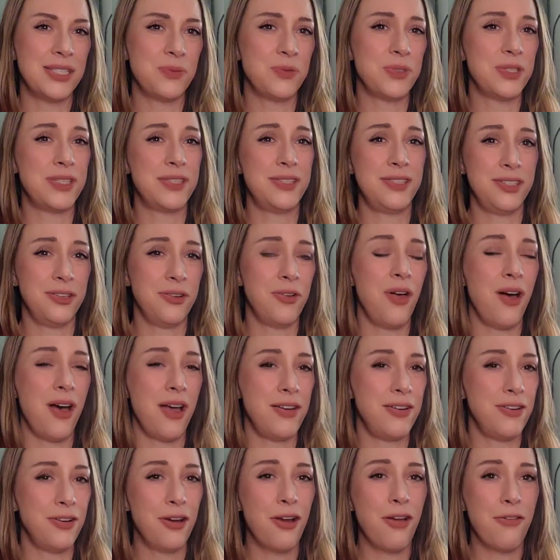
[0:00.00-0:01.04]
was still
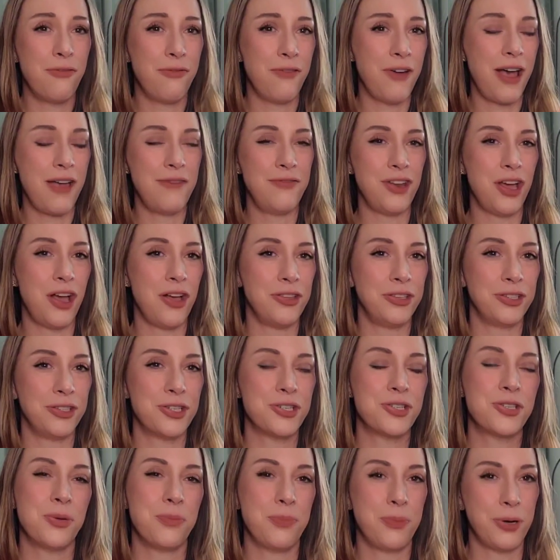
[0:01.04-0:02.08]
under
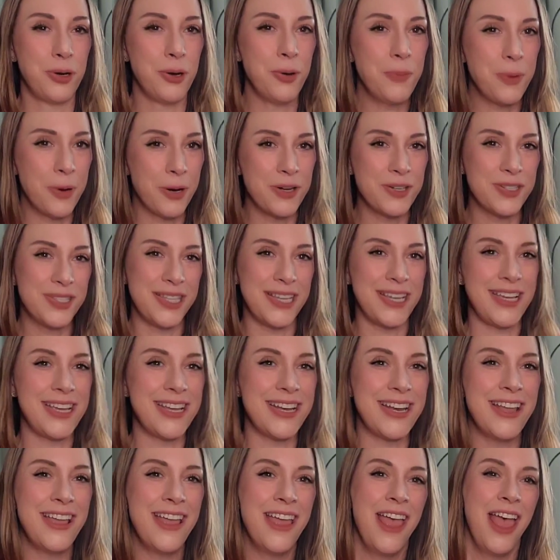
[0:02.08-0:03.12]
$5 per
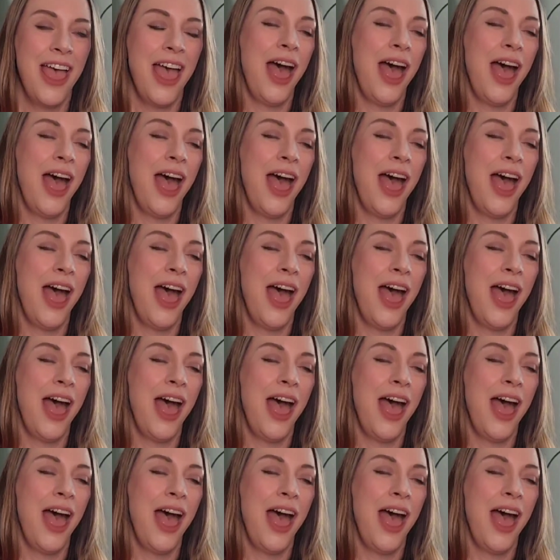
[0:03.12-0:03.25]
person.